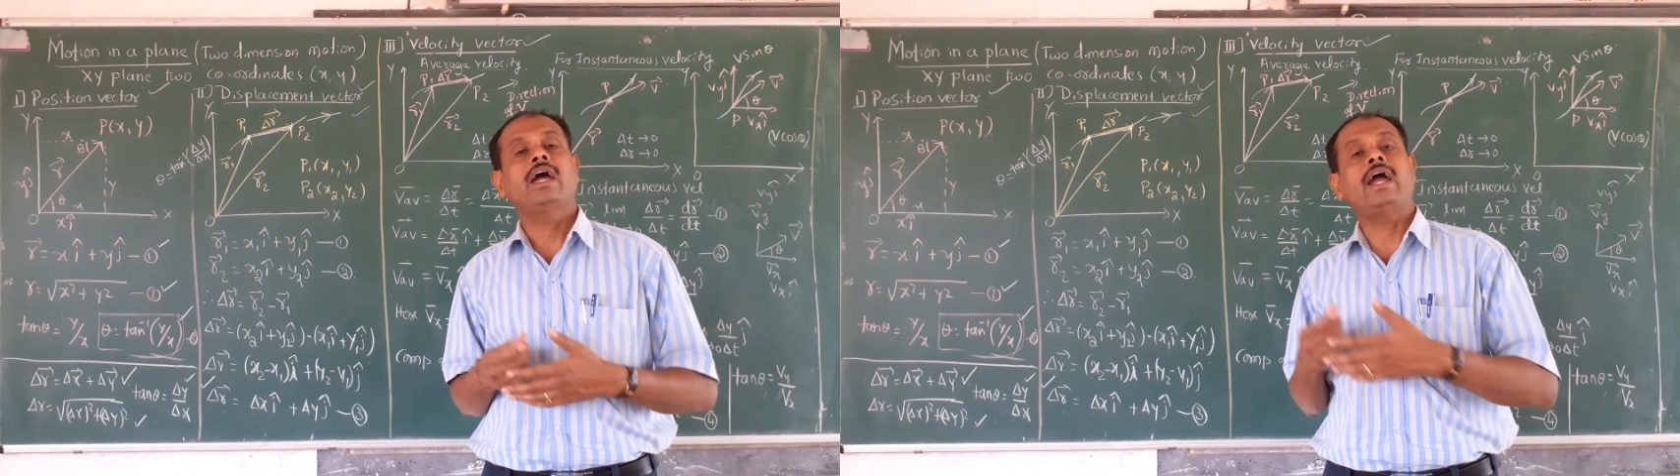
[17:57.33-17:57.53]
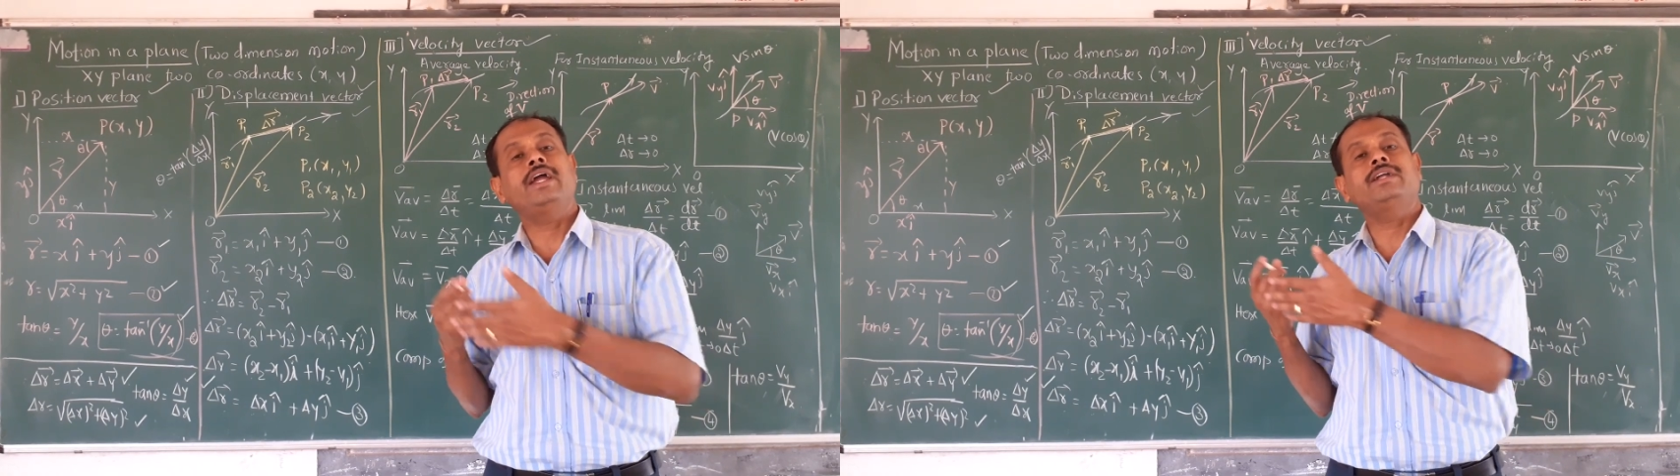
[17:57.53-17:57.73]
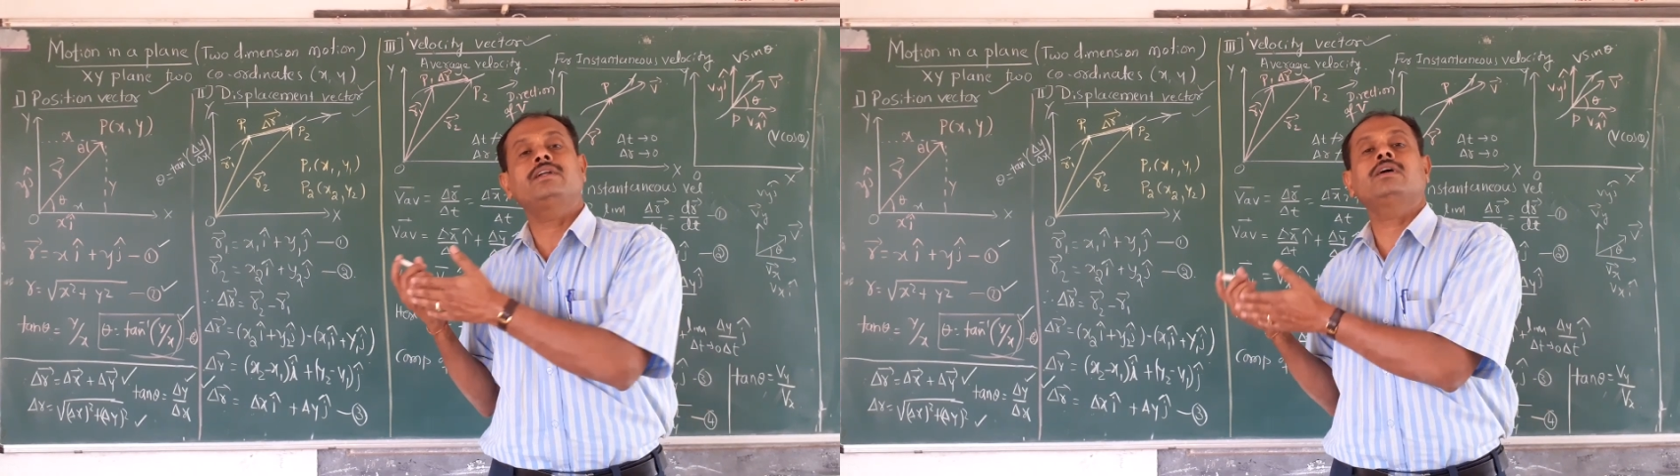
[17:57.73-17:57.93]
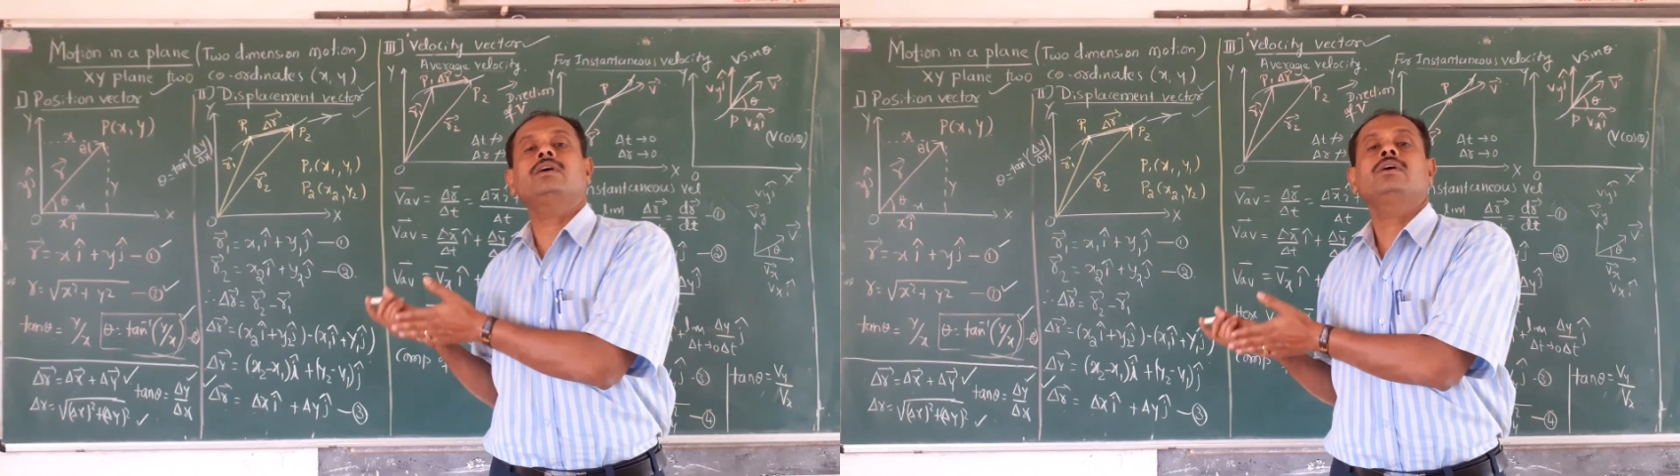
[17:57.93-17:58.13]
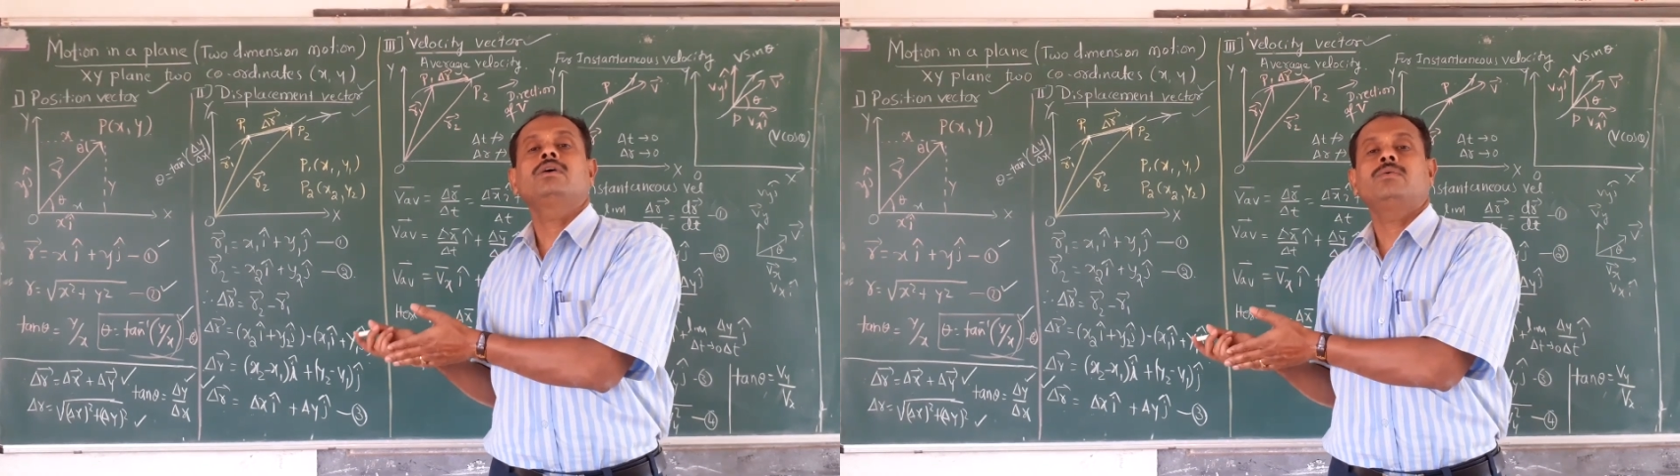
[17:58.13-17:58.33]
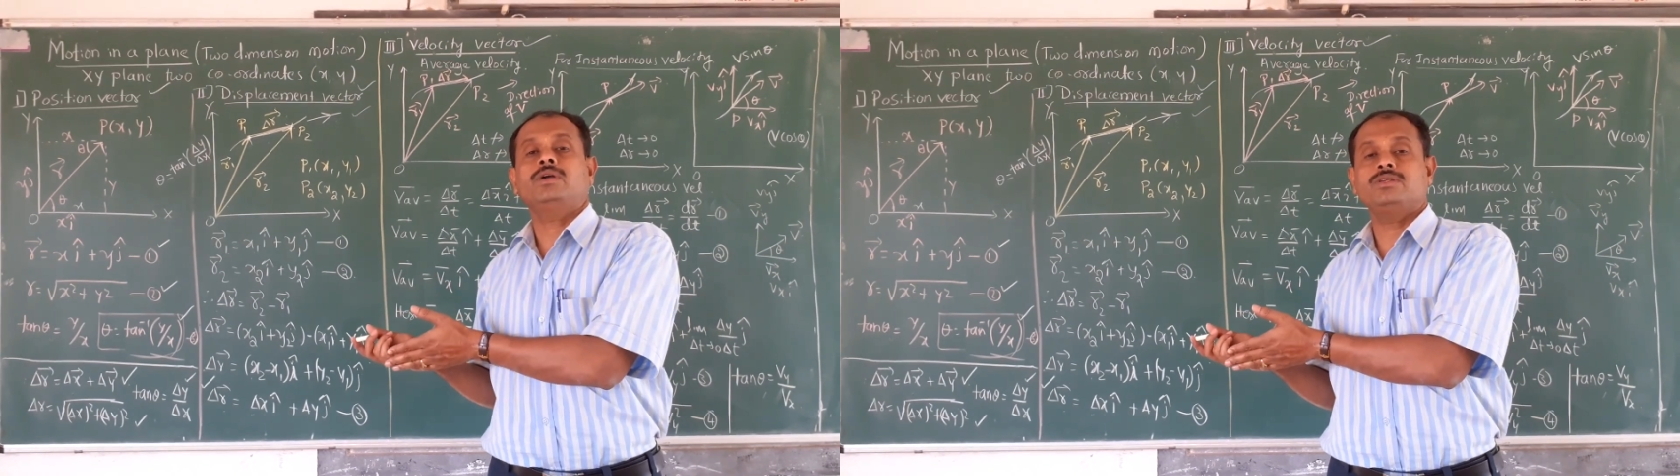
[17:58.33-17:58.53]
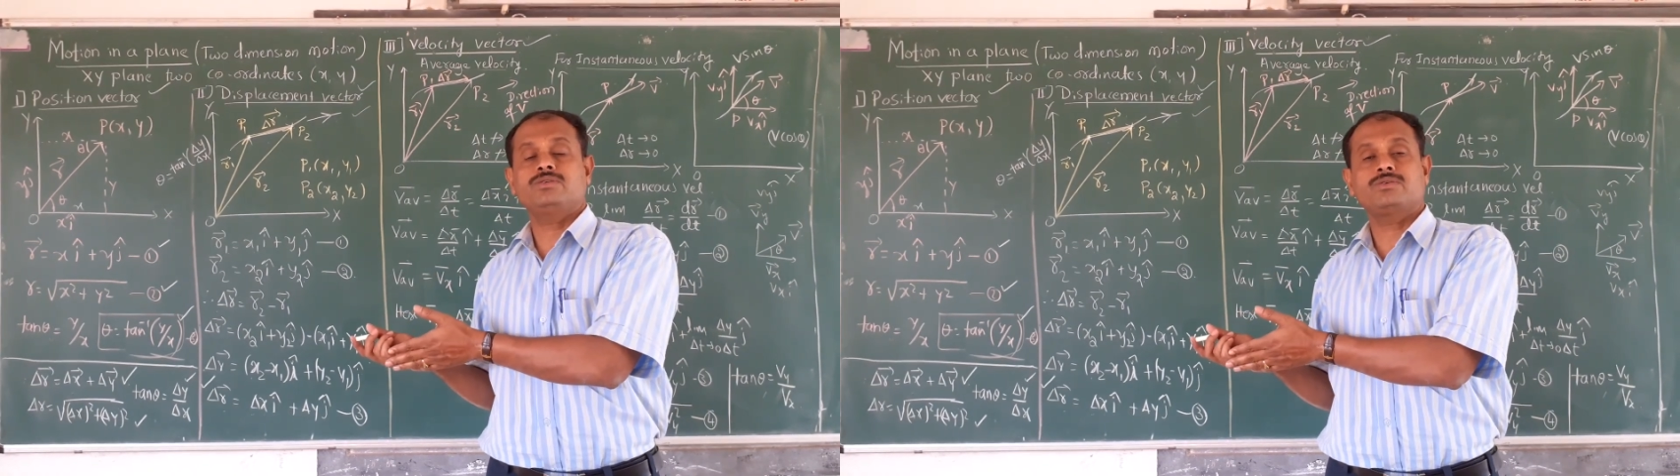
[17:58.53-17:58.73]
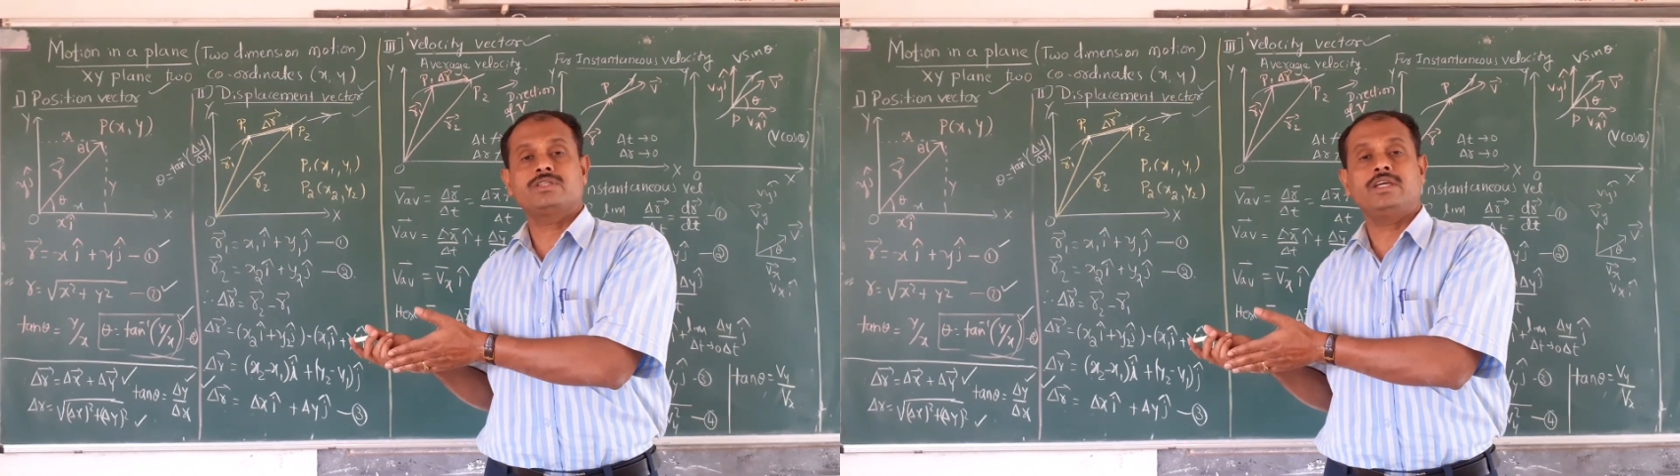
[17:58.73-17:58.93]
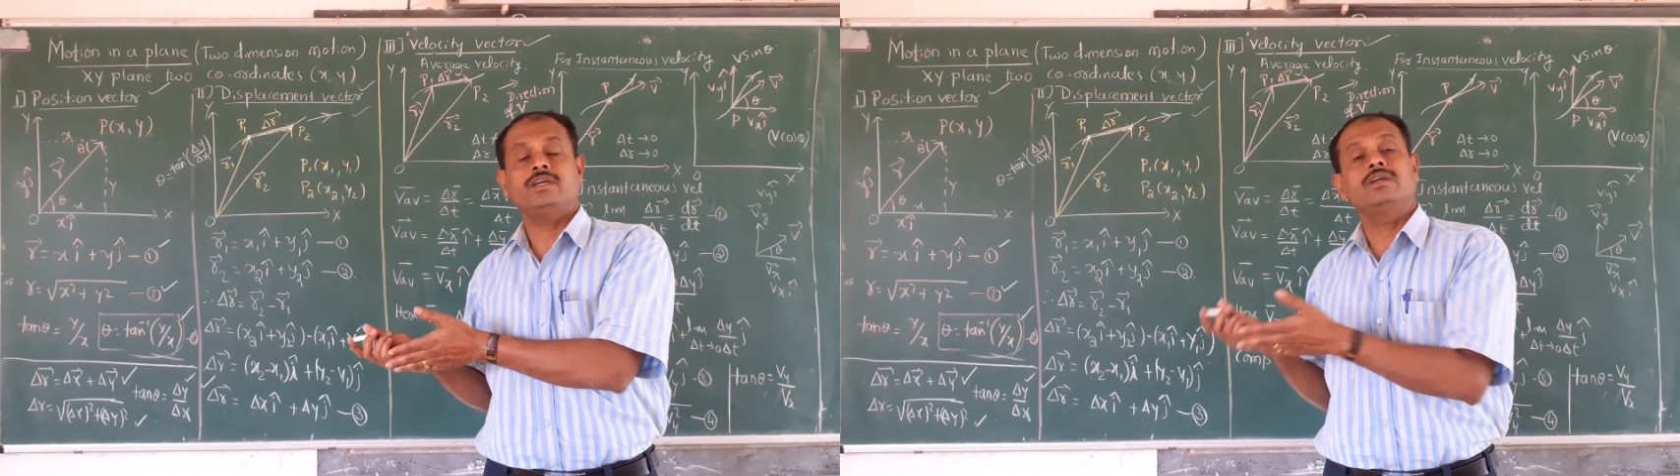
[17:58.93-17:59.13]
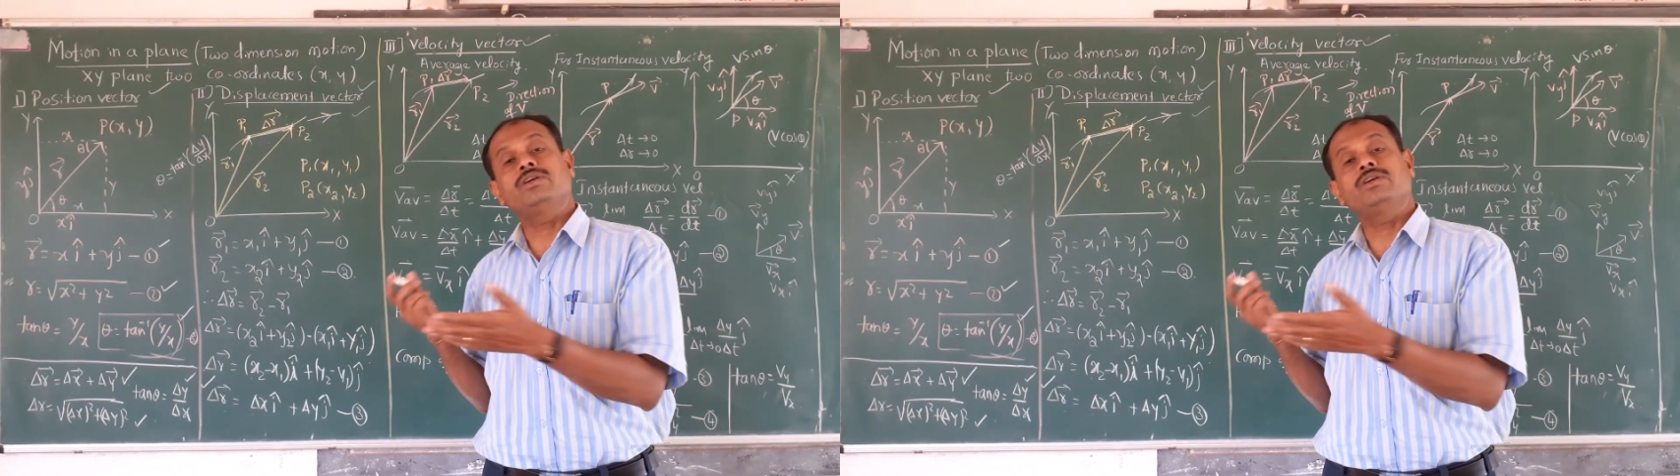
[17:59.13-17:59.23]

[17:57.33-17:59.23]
and what is you say